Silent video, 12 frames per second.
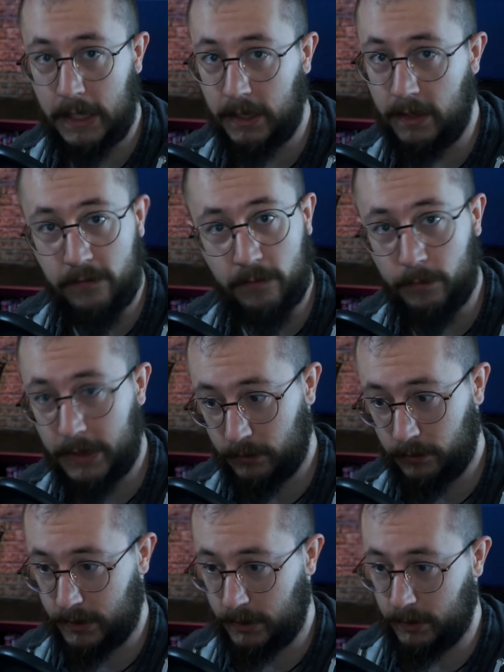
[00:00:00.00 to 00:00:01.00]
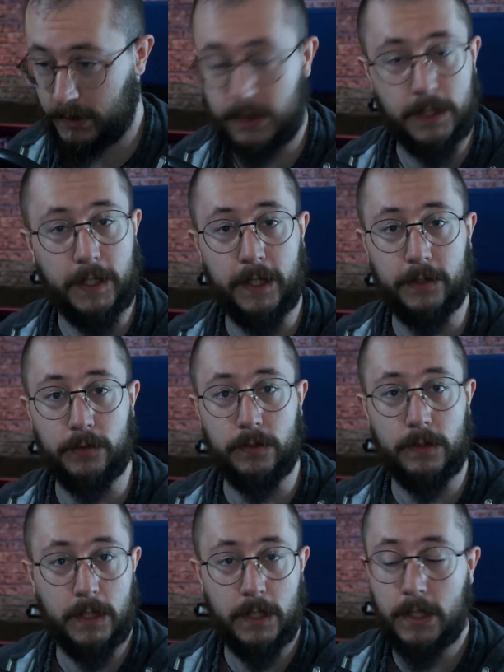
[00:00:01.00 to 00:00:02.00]
even better results than I do.
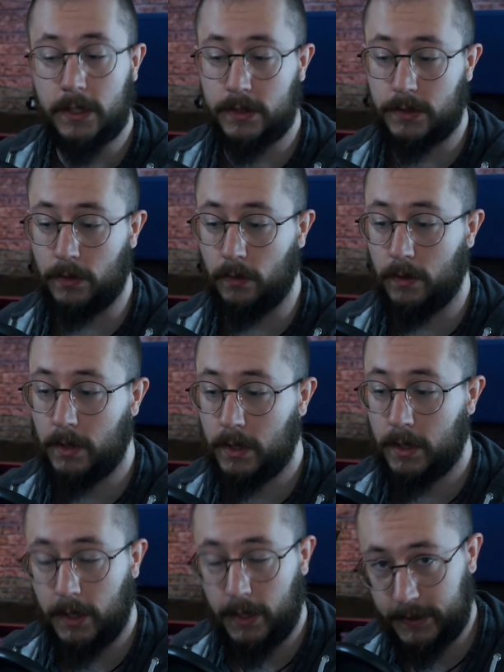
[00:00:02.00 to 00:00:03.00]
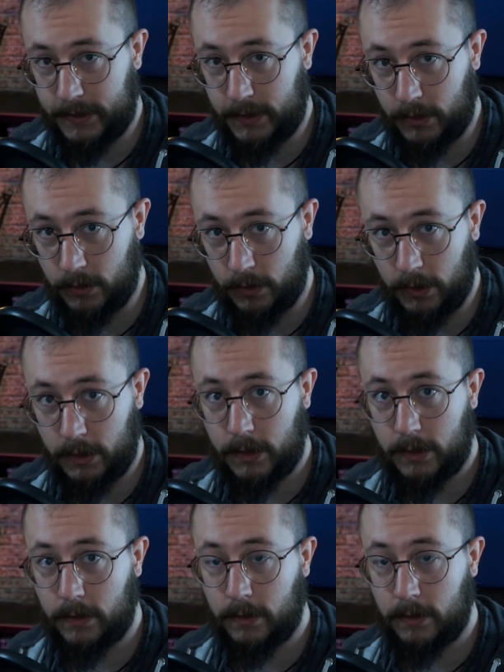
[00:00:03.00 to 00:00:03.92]
So I'd say good luck,